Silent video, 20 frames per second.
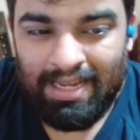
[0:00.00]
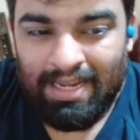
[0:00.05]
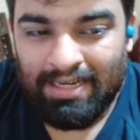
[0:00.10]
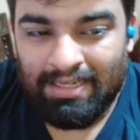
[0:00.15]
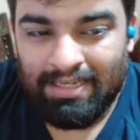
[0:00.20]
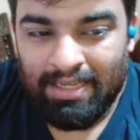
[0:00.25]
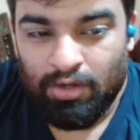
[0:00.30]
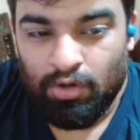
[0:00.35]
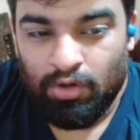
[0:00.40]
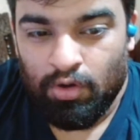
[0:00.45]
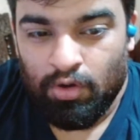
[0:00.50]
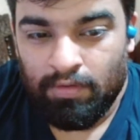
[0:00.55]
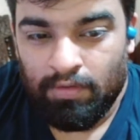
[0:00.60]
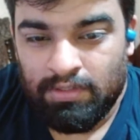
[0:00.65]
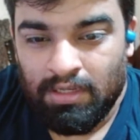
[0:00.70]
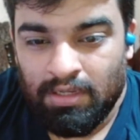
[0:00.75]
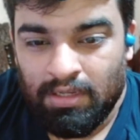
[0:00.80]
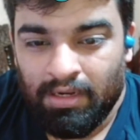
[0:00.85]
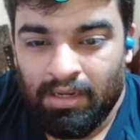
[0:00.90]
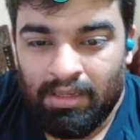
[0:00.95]
kickoffs
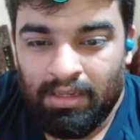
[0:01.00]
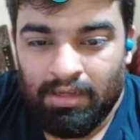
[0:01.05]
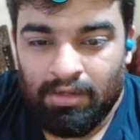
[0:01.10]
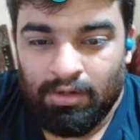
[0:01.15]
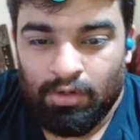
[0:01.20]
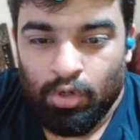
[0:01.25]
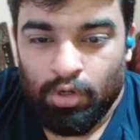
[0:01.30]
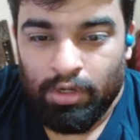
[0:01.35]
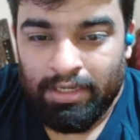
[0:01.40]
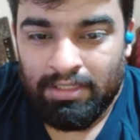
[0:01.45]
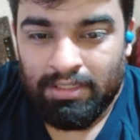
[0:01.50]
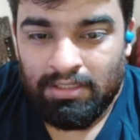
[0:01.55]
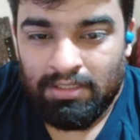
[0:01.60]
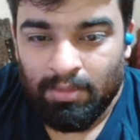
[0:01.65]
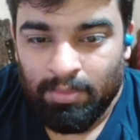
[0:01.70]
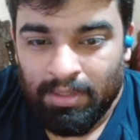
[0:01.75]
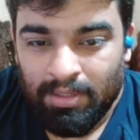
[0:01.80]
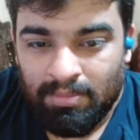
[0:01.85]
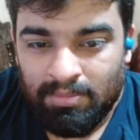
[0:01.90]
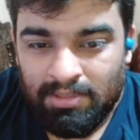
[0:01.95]
are really annoying
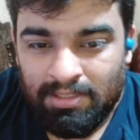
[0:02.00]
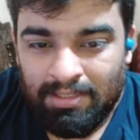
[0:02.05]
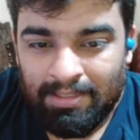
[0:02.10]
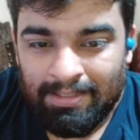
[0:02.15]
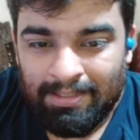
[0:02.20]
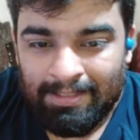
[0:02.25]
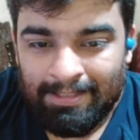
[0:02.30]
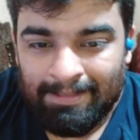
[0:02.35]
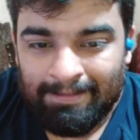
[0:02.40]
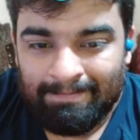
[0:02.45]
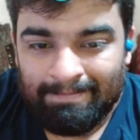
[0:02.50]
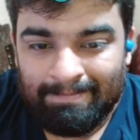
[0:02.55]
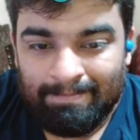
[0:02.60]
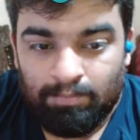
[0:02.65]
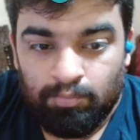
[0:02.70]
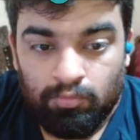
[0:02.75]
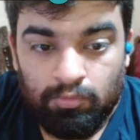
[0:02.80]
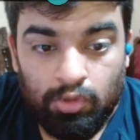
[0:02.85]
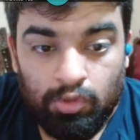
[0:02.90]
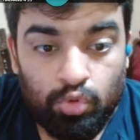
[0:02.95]
sometimes.
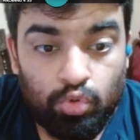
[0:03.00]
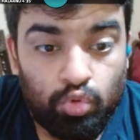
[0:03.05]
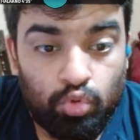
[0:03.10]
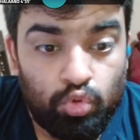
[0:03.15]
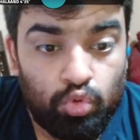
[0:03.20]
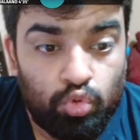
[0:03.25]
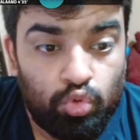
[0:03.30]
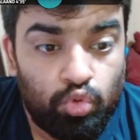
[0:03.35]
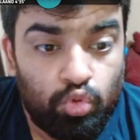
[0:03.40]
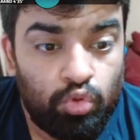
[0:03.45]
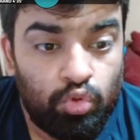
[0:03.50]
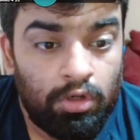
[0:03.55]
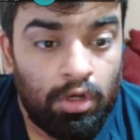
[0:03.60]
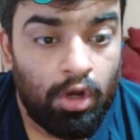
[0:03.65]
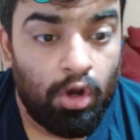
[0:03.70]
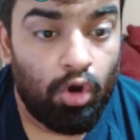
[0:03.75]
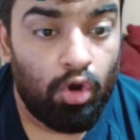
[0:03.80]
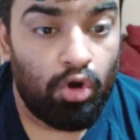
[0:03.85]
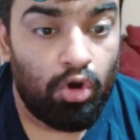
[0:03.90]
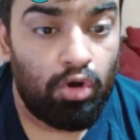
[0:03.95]
Ooh,
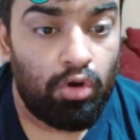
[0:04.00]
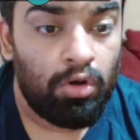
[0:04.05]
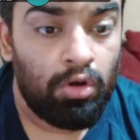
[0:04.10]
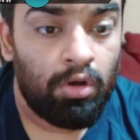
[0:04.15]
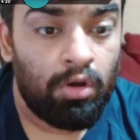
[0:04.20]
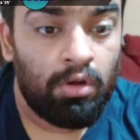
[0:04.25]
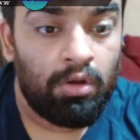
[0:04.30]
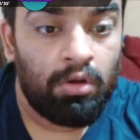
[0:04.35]
oh!